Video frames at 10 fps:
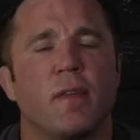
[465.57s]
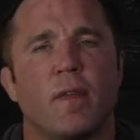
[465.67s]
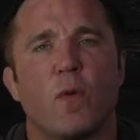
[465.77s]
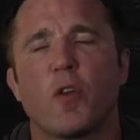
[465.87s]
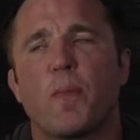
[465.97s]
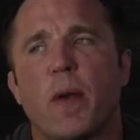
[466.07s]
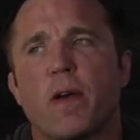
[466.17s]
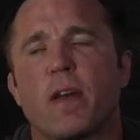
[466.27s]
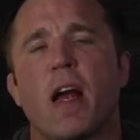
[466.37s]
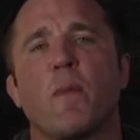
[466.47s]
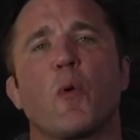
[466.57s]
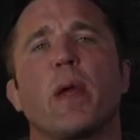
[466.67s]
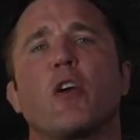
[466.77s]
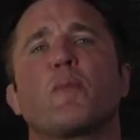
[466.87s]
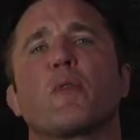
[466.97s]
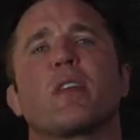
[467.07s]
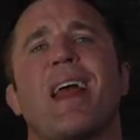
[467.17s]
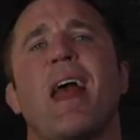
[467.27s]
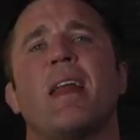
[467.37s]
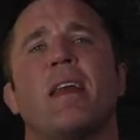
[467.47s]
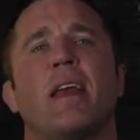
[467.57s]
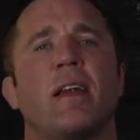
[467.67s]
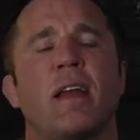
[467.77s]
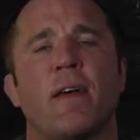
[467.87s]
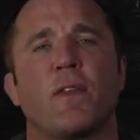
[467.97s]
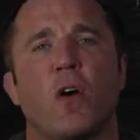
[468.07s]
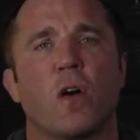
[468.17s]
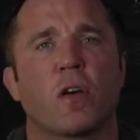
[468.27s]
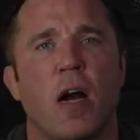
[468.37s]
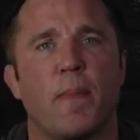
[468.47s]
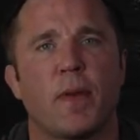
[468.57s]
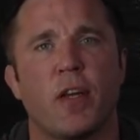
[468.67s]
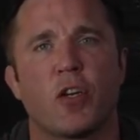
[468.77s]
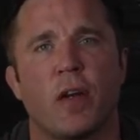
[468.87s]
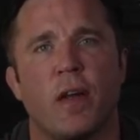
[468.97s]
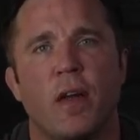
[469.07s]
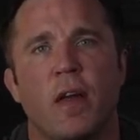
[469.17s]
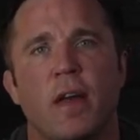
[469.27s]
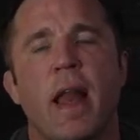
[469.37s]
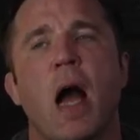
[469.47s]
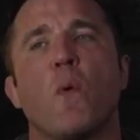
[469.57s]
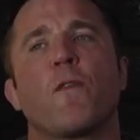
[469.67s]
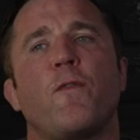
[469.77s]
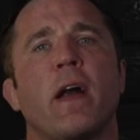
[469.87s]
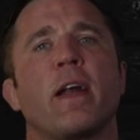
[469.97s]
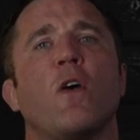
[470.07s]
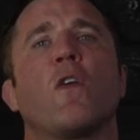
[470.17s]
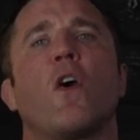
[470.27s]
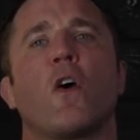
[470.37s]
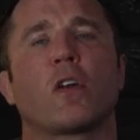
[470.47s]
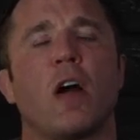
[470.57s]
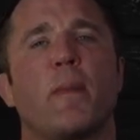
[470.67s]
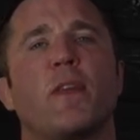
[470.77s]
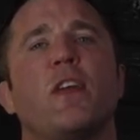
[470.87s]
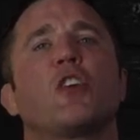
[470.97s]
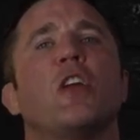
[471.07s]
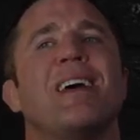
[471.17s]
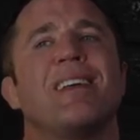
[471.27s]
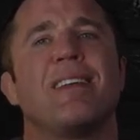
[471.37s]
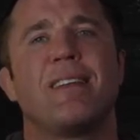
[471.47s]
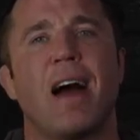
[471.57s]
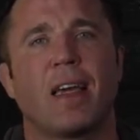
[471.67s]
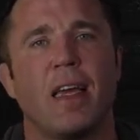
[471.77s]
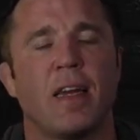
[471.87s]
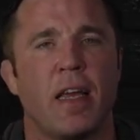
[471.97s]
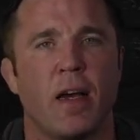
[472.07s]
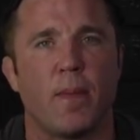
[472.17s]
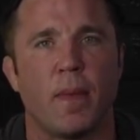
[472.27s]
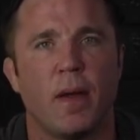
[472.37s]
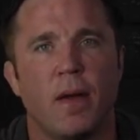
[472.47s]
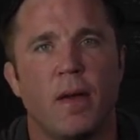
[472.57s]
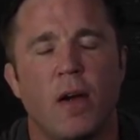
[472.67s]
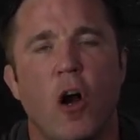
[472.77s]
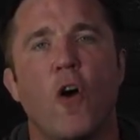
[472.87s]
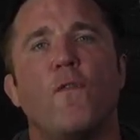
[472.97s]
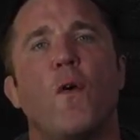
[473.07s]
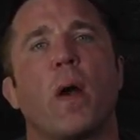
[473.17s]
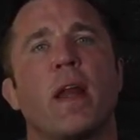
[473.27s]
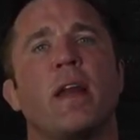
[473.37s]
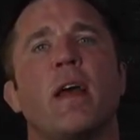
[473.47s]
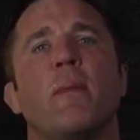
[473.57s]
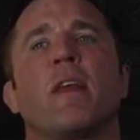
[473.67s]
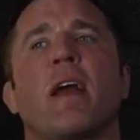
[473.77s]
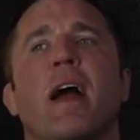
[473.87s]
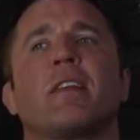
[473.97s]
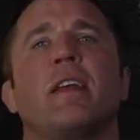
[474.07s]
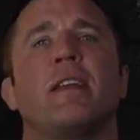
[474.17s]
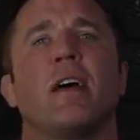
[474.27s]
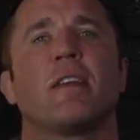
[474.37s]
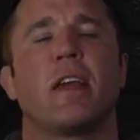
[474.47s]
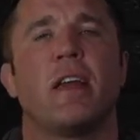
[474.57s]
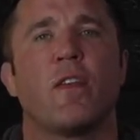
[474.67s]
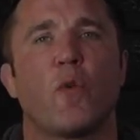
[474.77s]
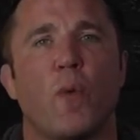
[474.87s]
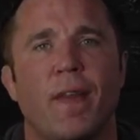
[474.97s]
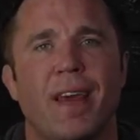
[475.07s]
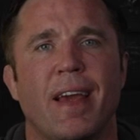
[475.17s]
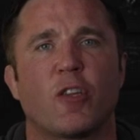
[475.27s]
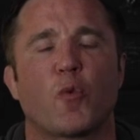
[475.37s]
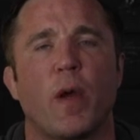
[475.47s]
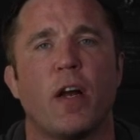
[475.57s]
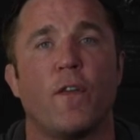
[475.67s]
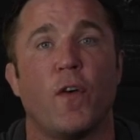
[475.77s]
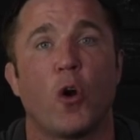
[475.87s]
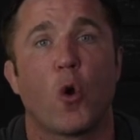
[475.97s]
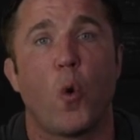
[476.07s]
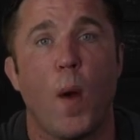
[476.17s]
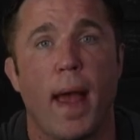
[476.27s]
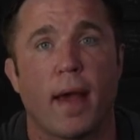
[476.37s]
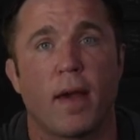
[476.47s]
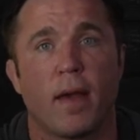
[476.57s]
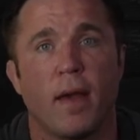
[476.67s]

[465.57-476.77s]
There was a period of time where we could pretend he didn't have the hard competition. Now we're finding all the hard competition, ducking him, avoiding him, and the guys that he does get in there with, he gets rid of quick.